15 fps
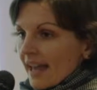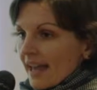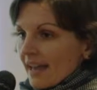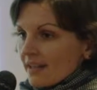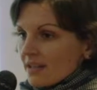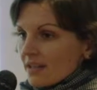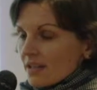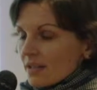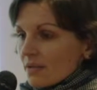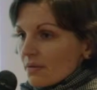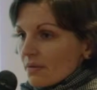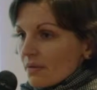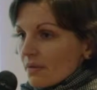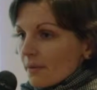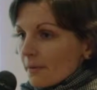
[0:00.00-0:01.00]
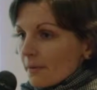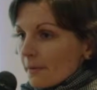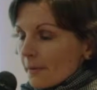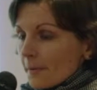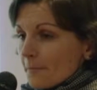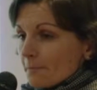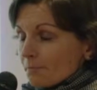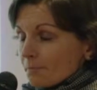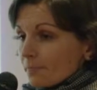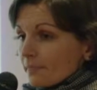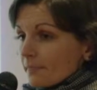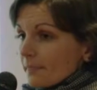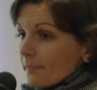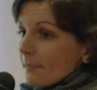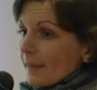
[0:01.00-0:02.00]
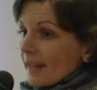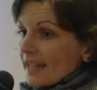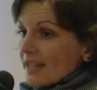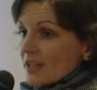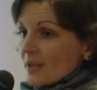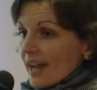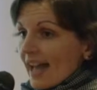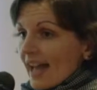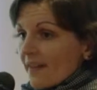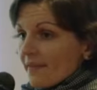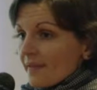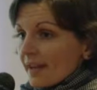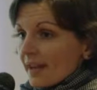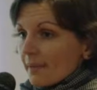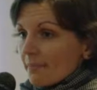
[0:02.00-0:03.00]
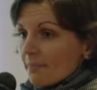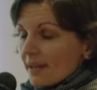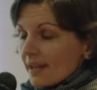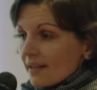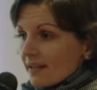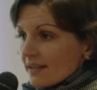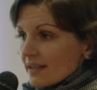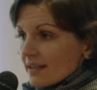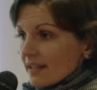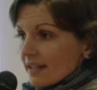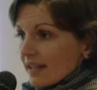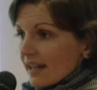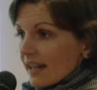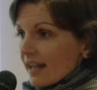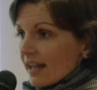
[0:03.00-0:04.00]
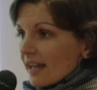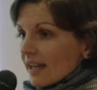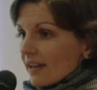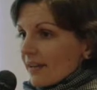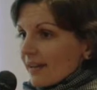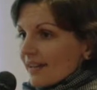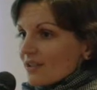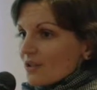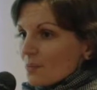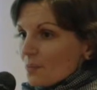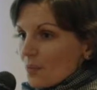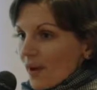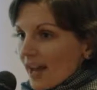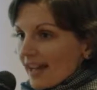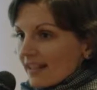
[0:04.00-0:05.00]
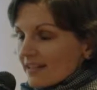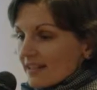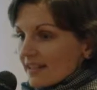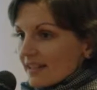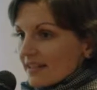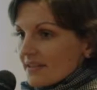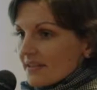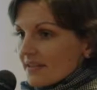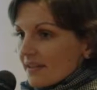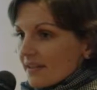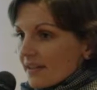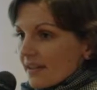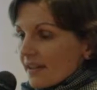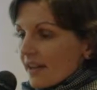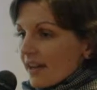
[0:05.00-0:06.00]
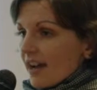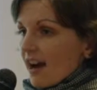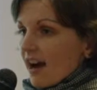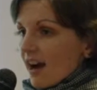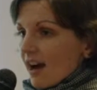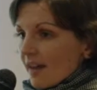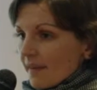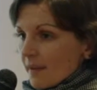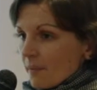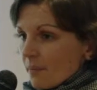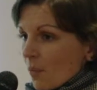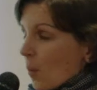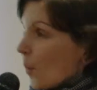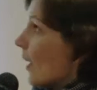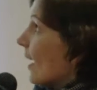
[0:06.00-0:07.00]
and to have the ability to practice other more